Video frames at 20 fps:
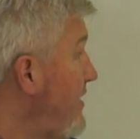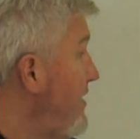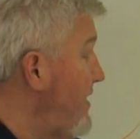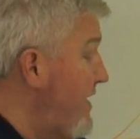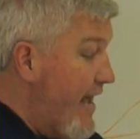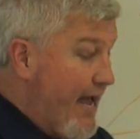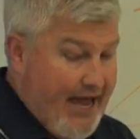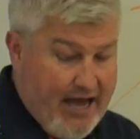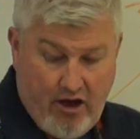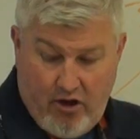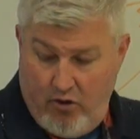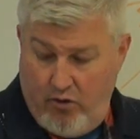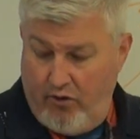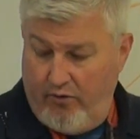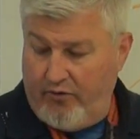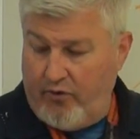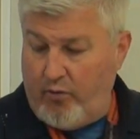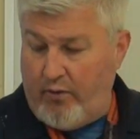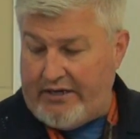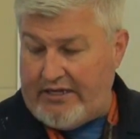Now,
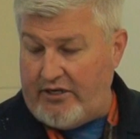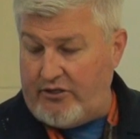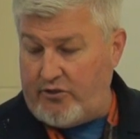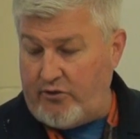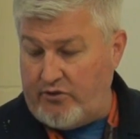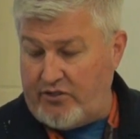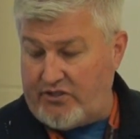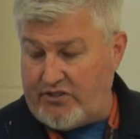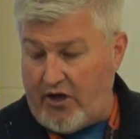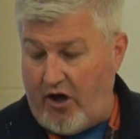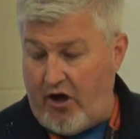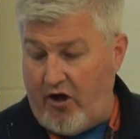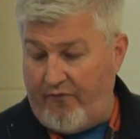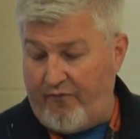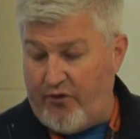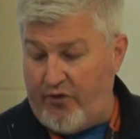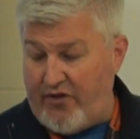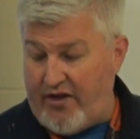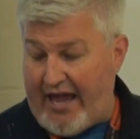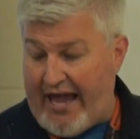we need to solve
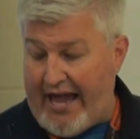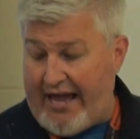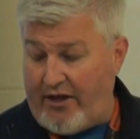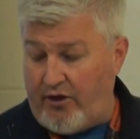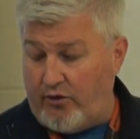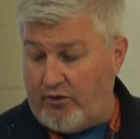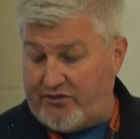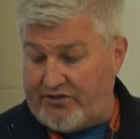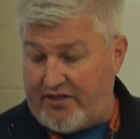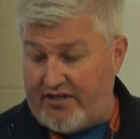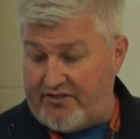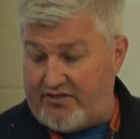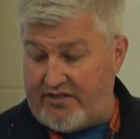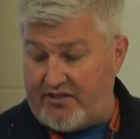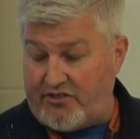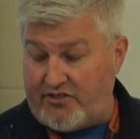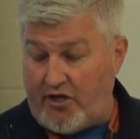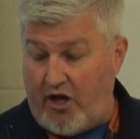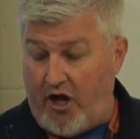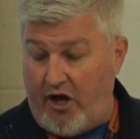for the angles, because to
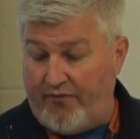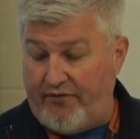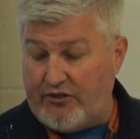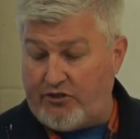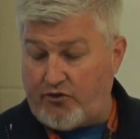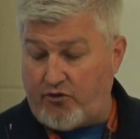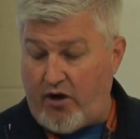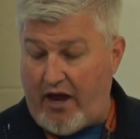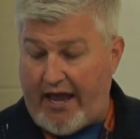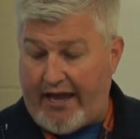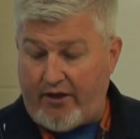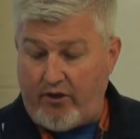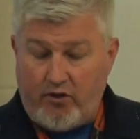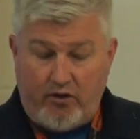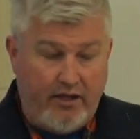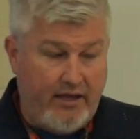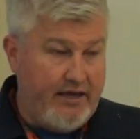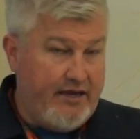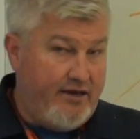solve the triangle